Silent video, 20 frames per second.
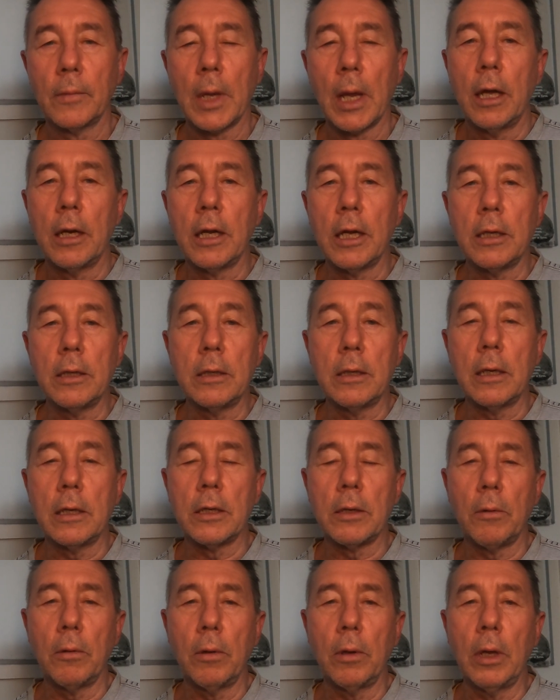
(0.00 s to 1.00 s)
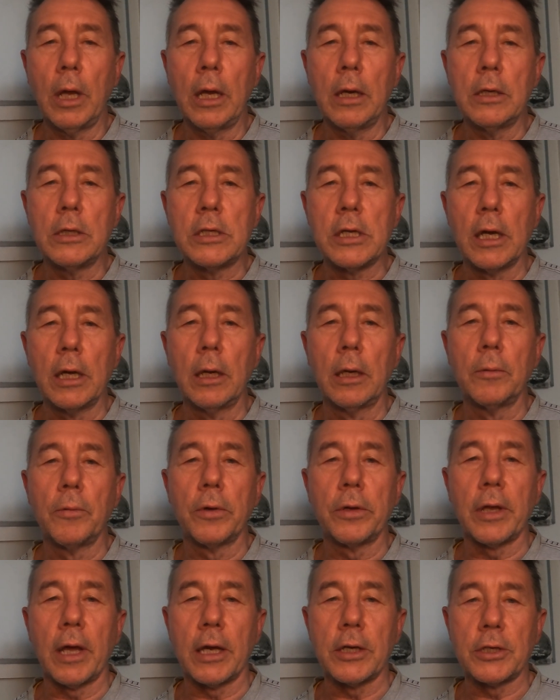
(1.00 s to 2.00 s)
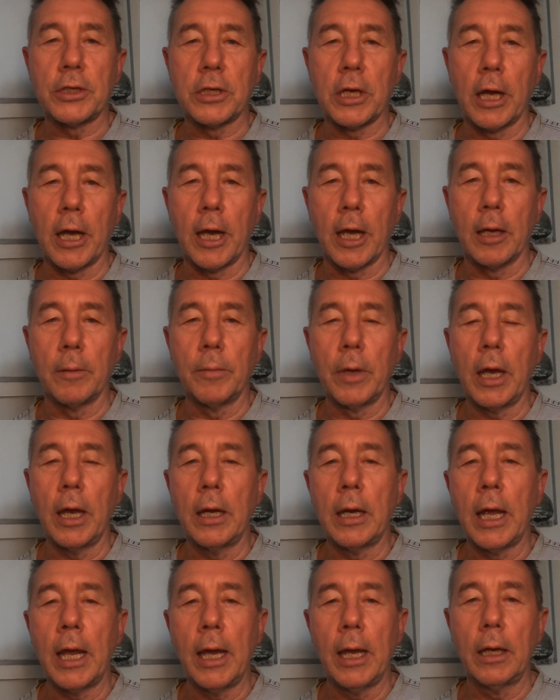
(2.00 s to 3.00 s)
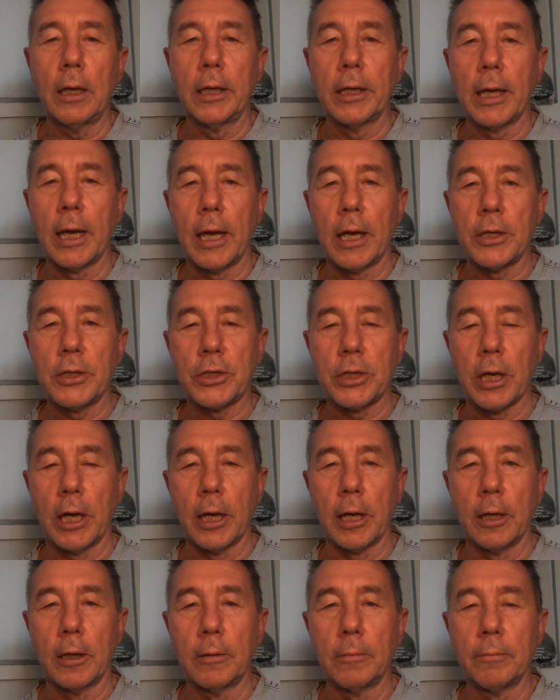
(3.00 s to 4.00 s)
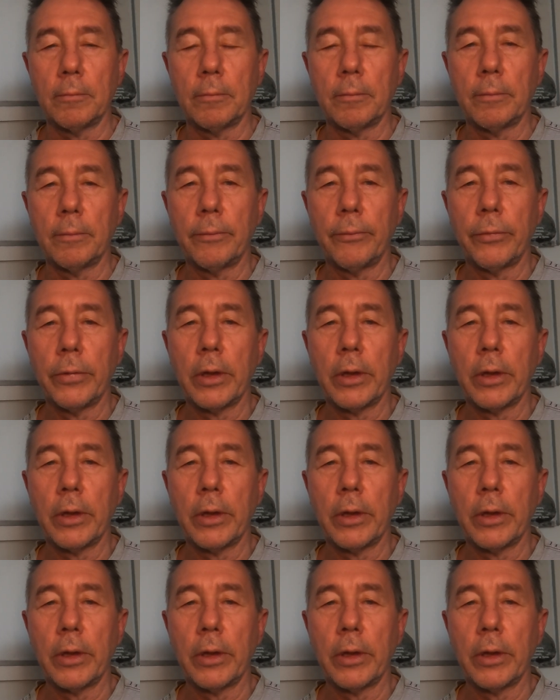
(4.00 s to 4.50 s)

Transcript: And in dealing with our shame, in healing our shame,